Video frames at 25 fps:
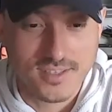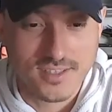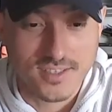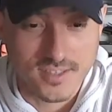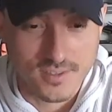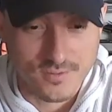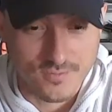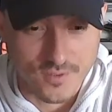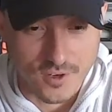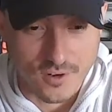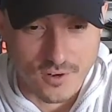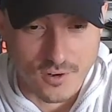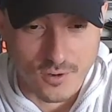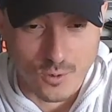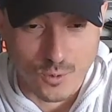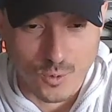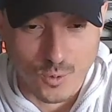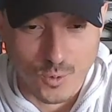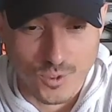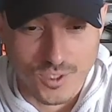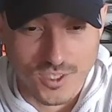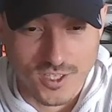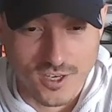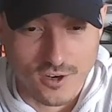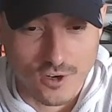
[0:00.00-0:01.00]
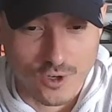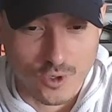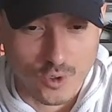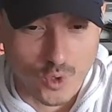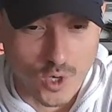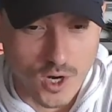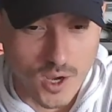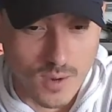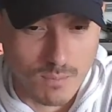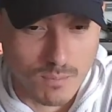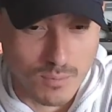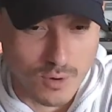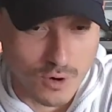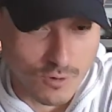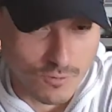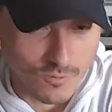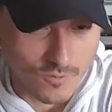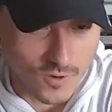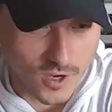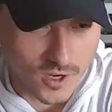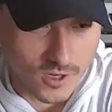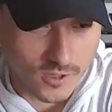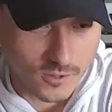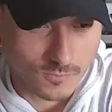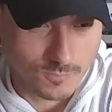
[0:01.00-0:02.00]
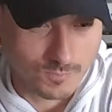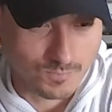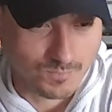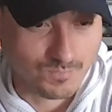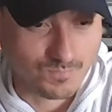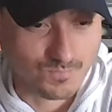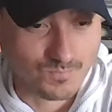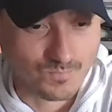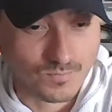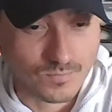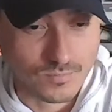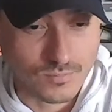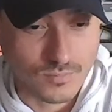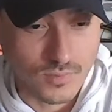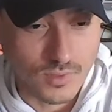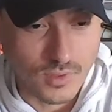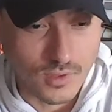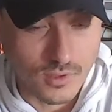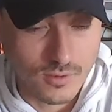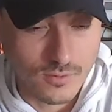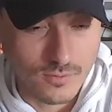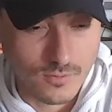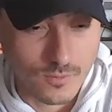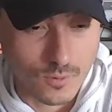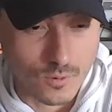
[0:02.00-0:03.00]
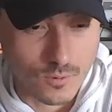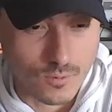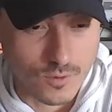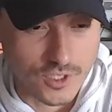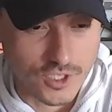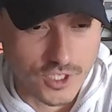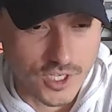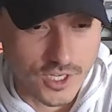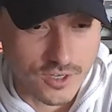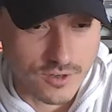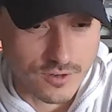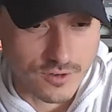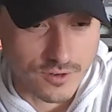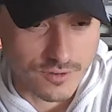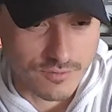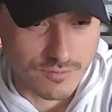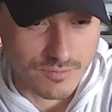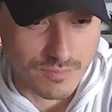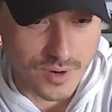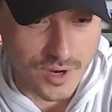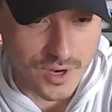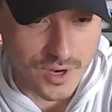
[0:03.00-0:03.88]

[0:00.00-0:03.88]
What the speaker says: spherical teardrop profile. For regenerative